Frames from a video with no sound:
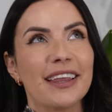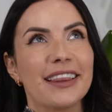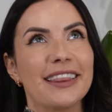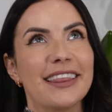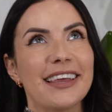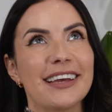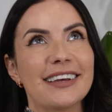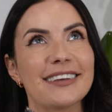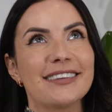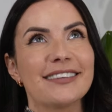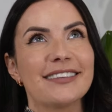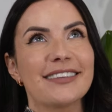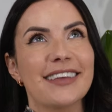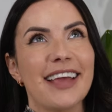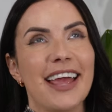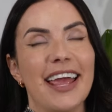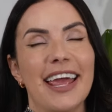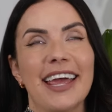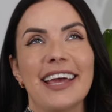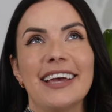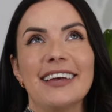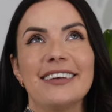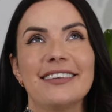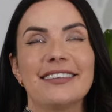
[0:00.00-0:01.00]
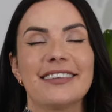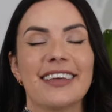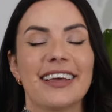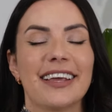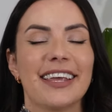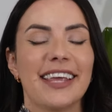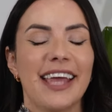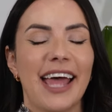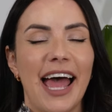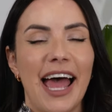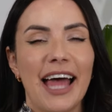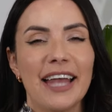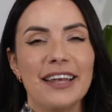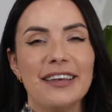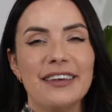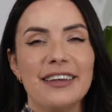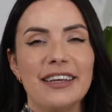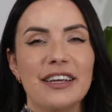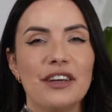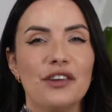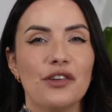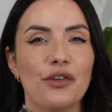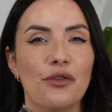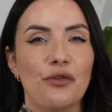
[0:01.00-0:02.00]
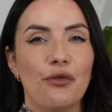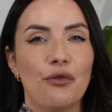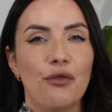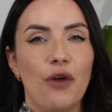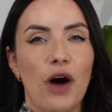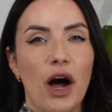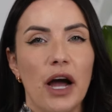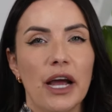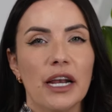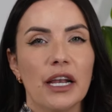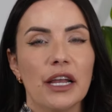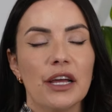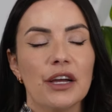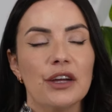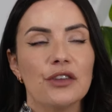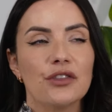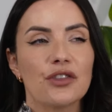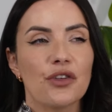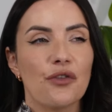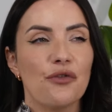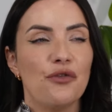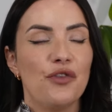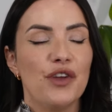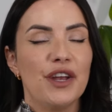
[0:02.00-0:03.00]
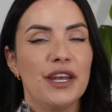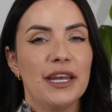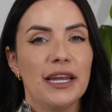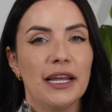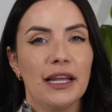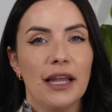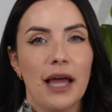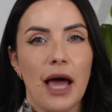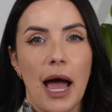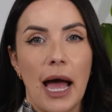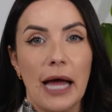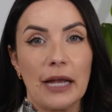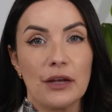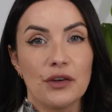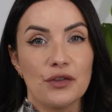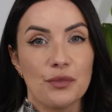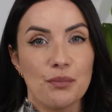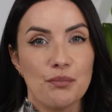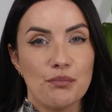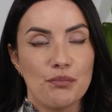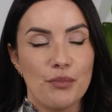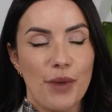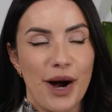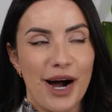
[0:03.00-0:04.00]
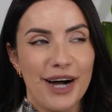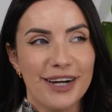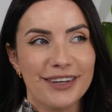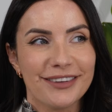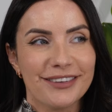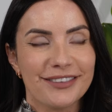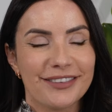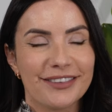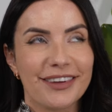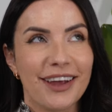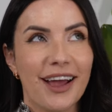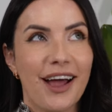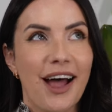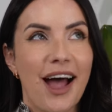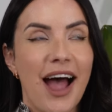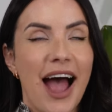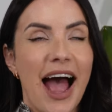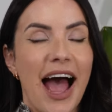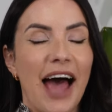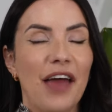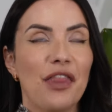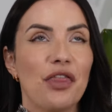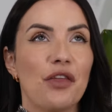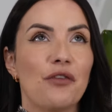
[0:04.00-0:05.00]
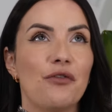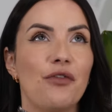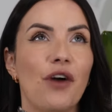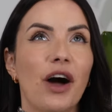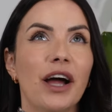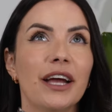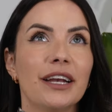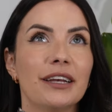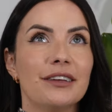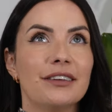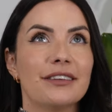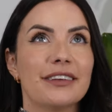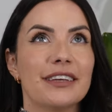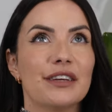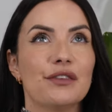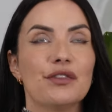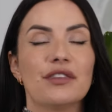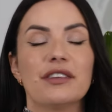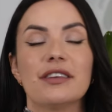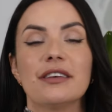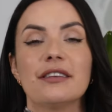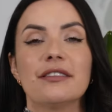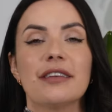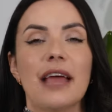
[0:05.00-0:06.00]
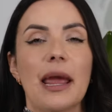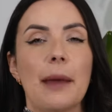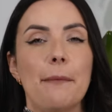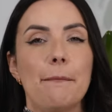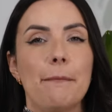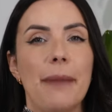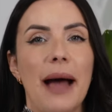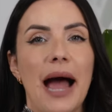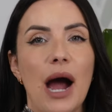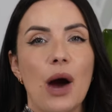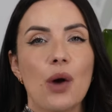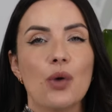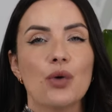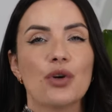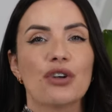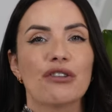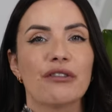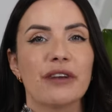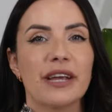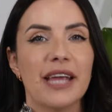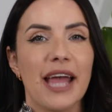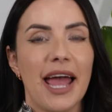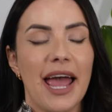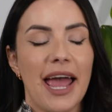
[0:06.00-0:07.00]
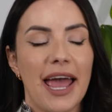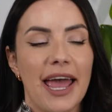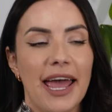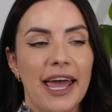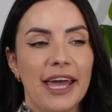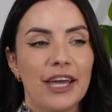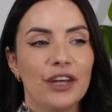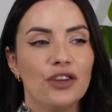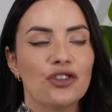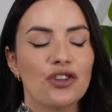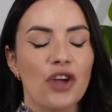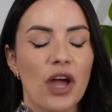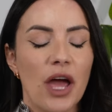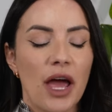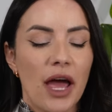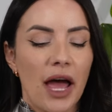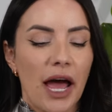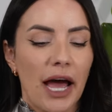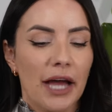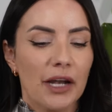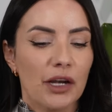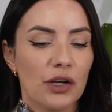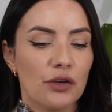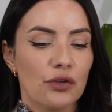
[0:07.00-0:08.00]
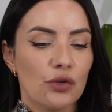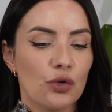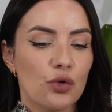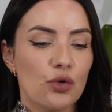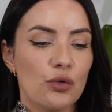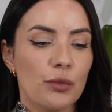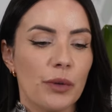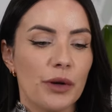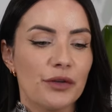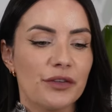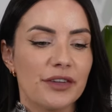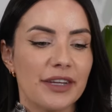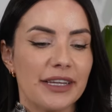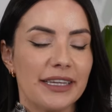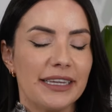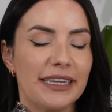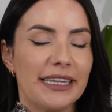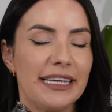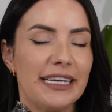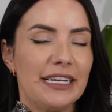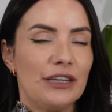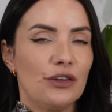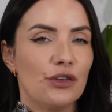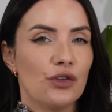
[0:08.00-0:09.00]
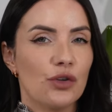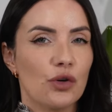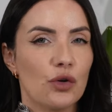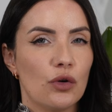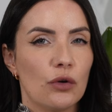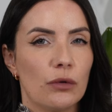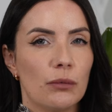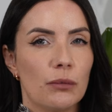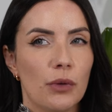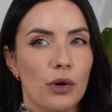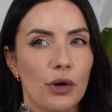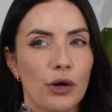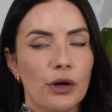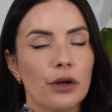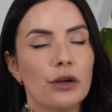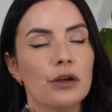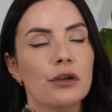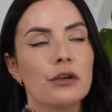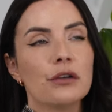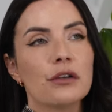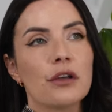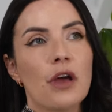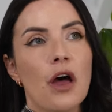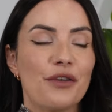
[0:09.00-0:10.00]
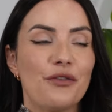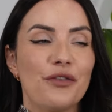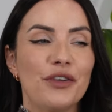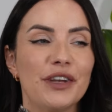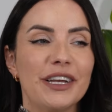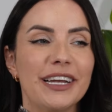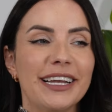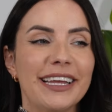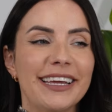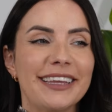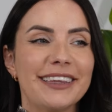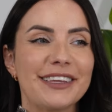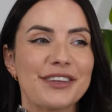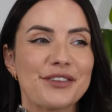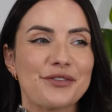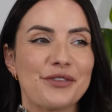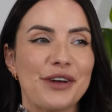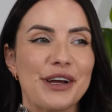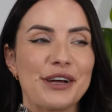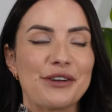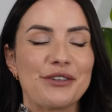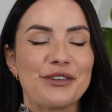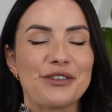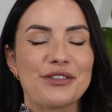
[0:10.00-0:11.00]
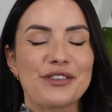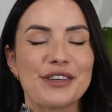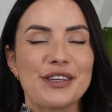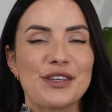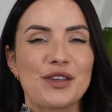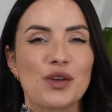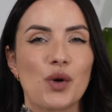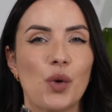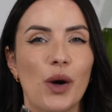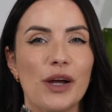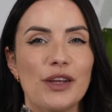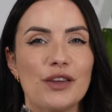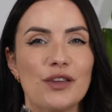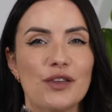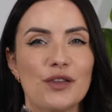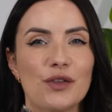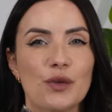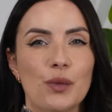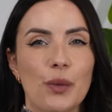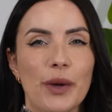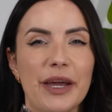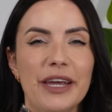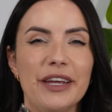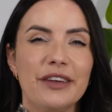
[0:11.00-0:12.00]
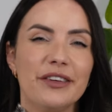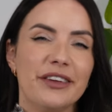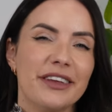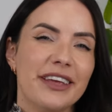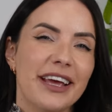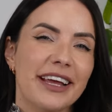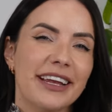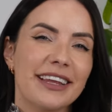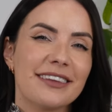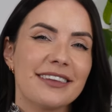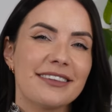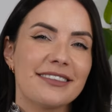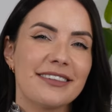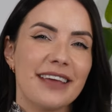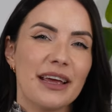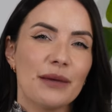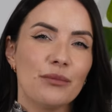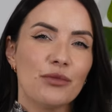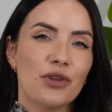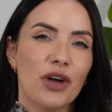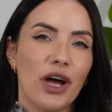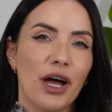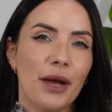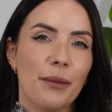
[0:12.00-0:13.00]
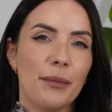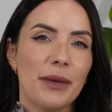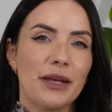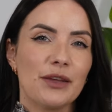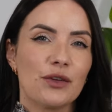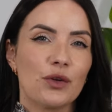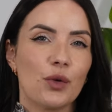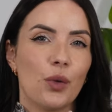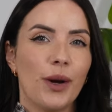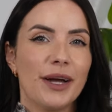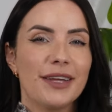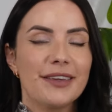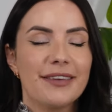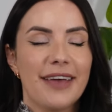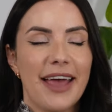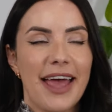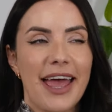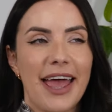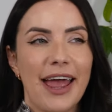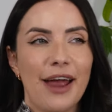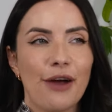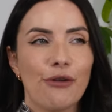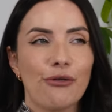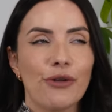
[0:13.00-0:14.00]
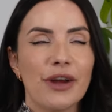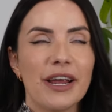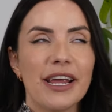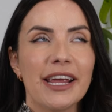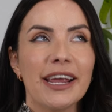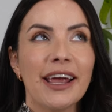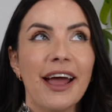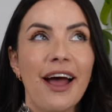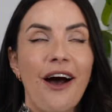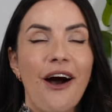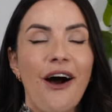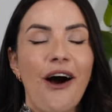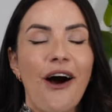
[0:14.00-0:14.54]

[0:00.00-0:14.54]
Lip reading: This is Candied Violet, Vanilla and Musc. And the violet gives this a powdery edge and it almost leans gourmand. The vanilla in this fragrance is quite sweet, yet at the same time, it's quite airy.